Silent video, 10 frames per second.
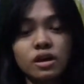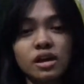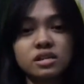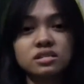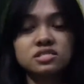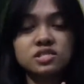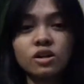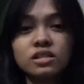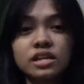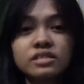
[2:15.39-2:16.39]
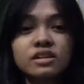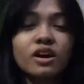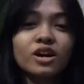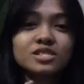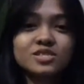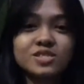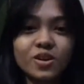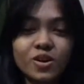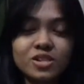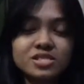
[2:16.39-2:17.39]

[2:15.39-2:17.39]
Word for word: a solid onto the